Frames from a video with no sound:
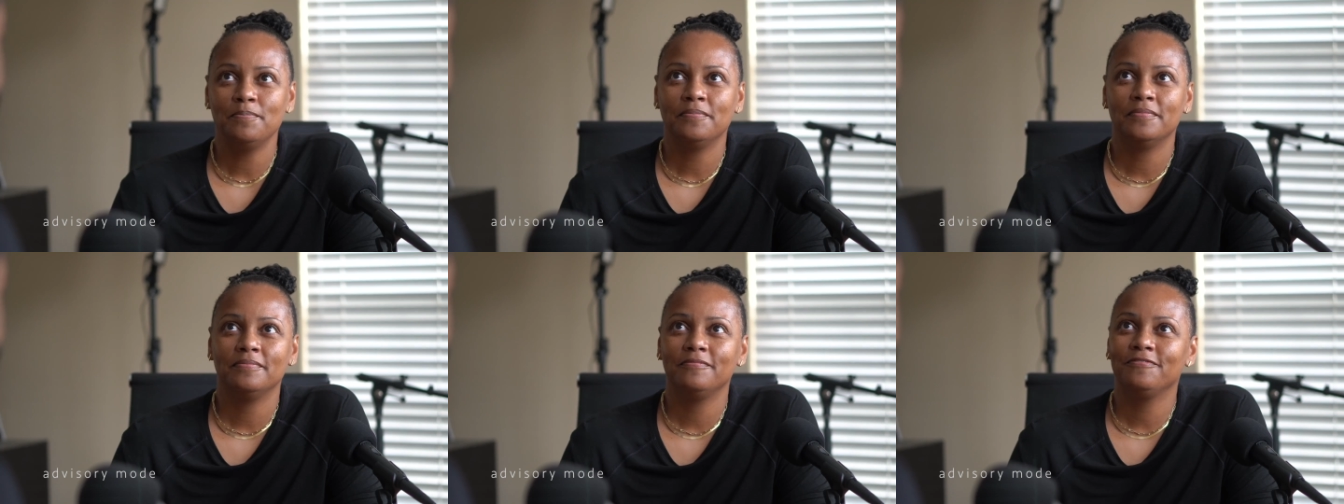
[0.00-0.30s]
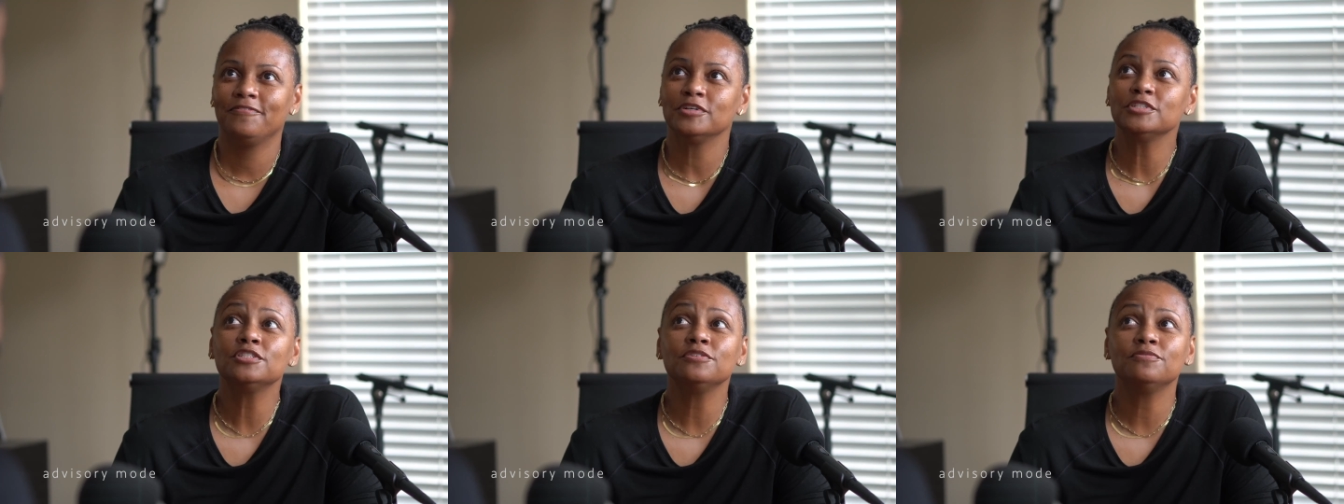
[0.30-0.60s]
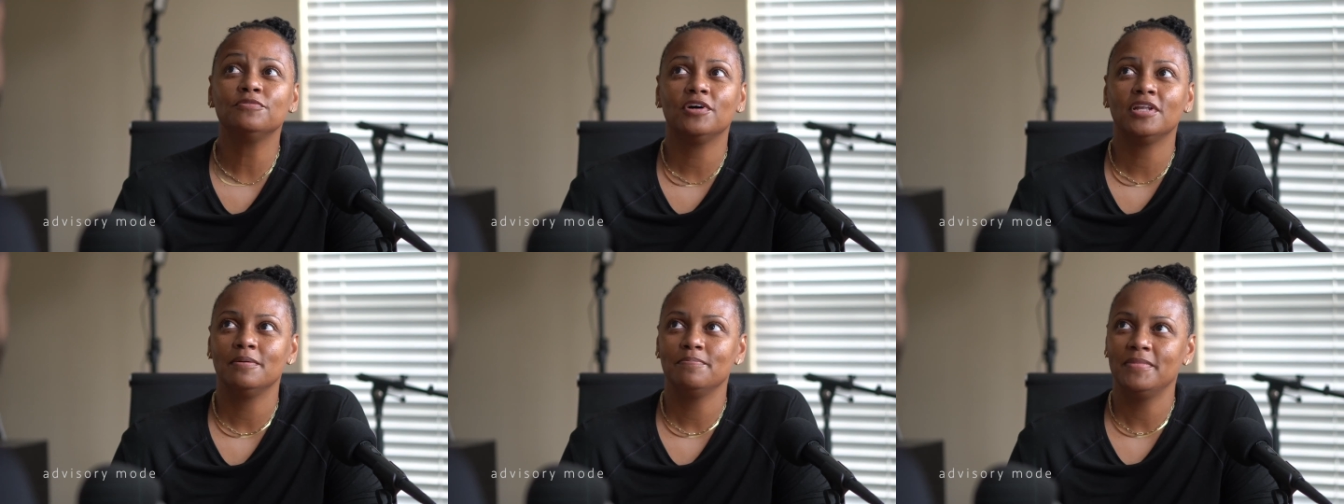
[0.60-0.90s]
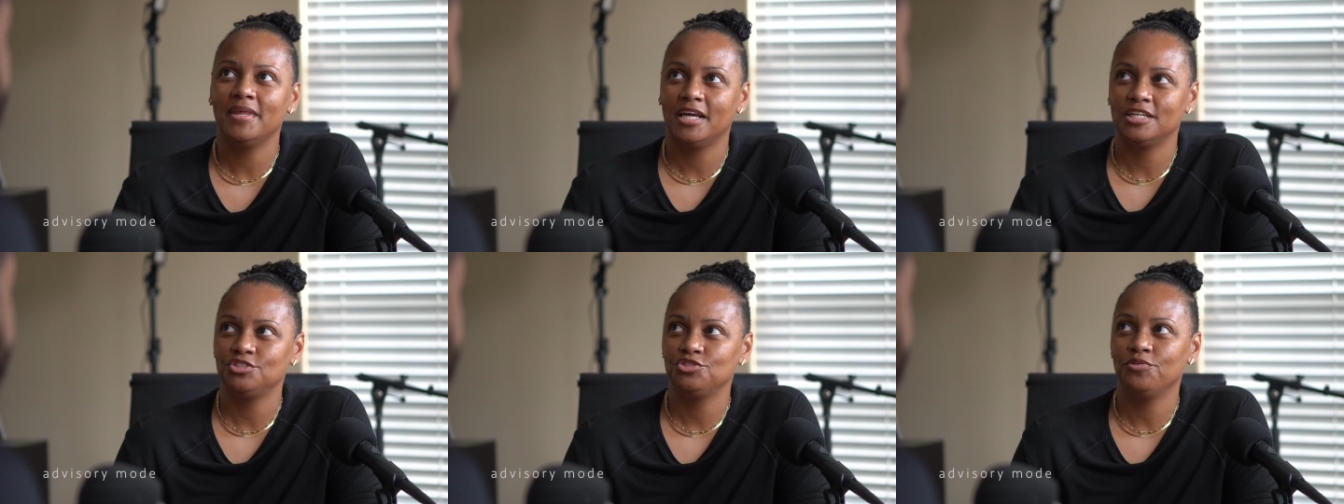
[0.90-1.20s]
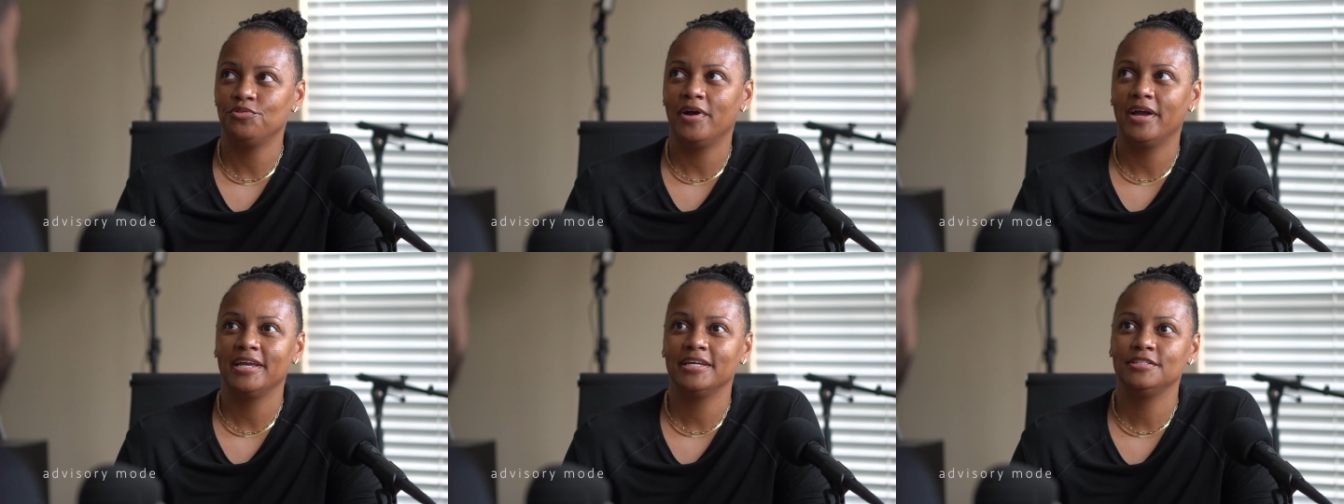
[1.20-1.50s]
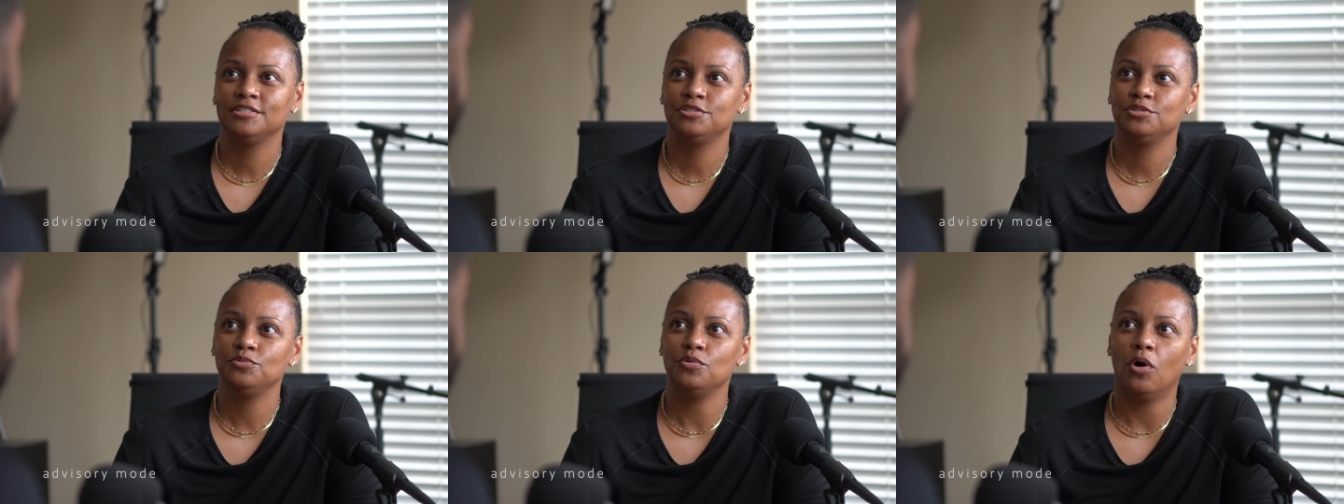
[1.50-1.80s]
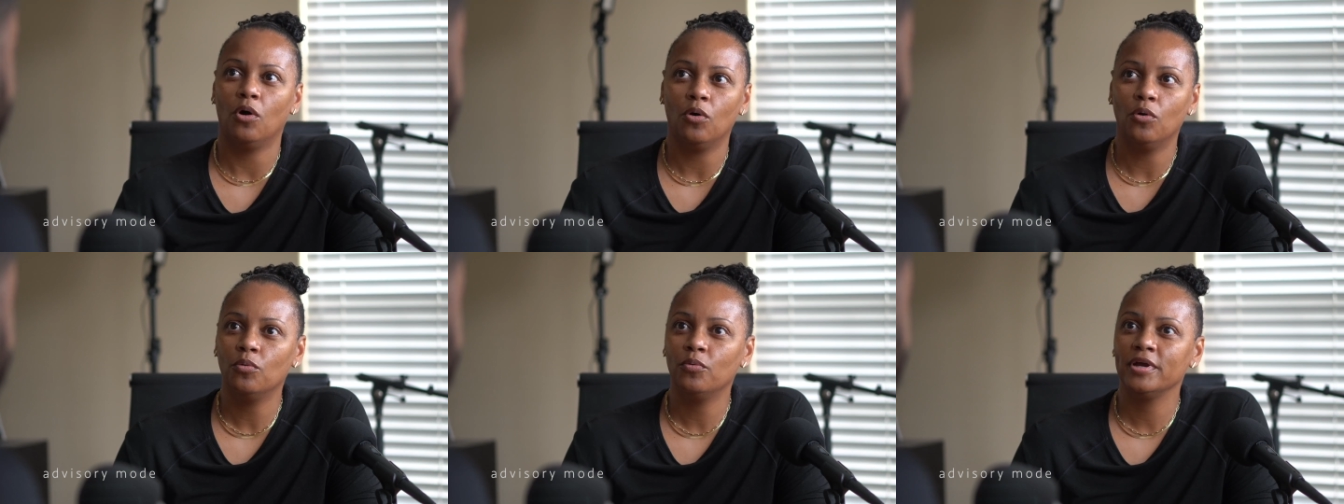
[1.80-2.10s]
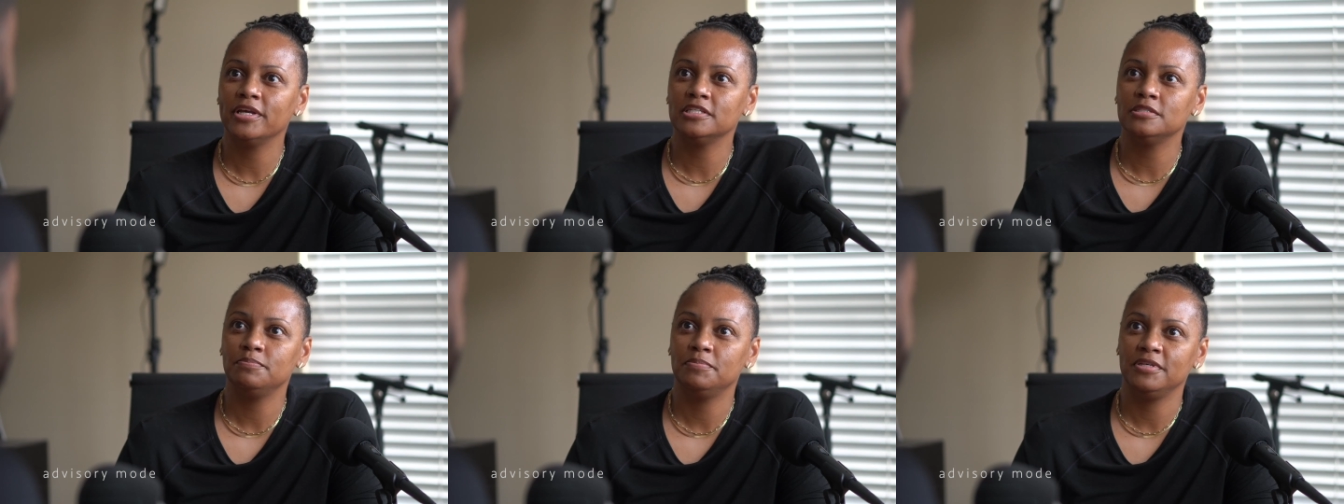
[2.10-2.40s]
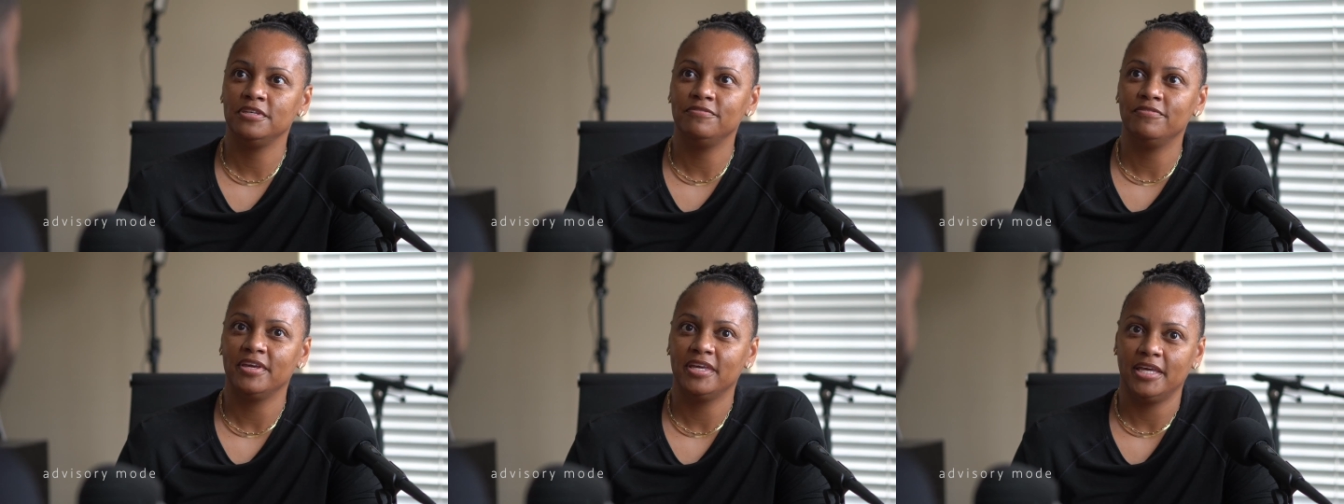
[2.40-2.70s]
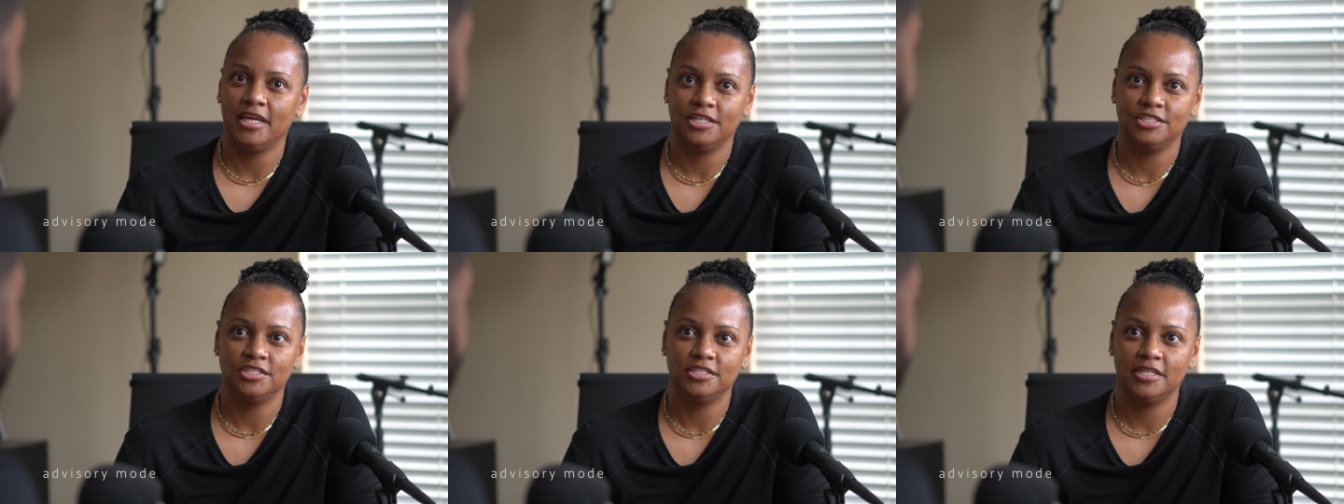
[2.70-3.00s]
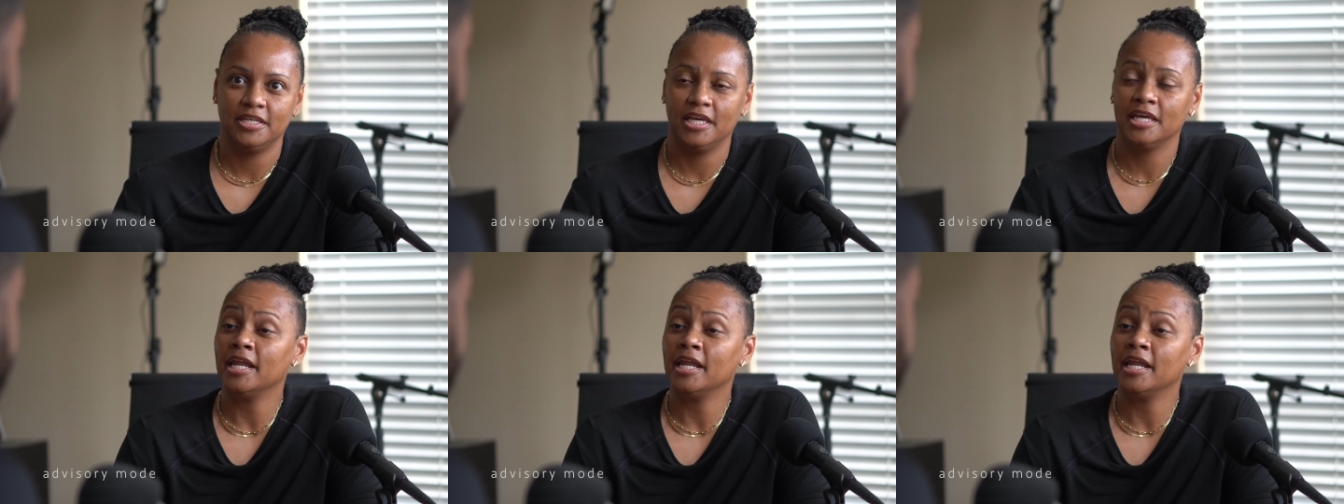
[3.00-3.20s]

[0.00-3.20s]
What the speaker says: First of all, I'm not trying to always be vacationing.